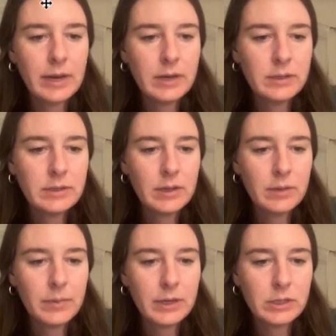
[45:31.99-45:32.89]
Here's another
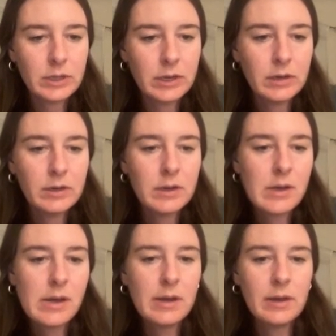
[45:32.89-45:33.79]
picture,
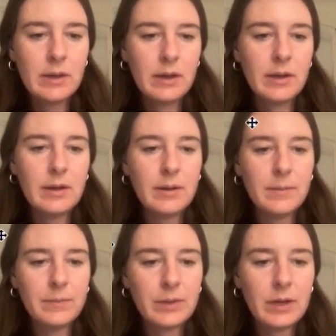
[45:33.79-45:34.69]

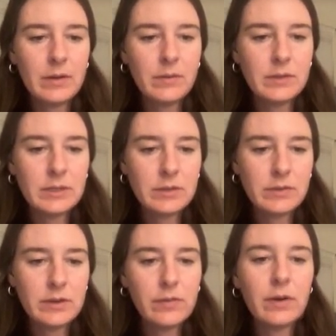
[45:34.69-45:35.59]
kind of a
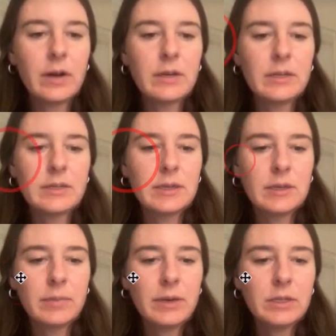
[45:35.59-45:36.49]
different artistic
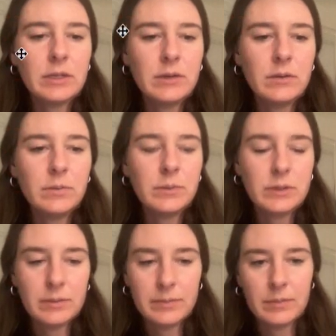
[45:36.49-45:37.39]
depiction.
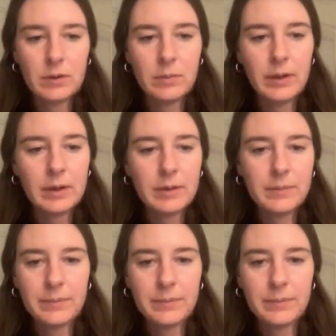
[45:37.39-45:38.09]
Oops, let me go back.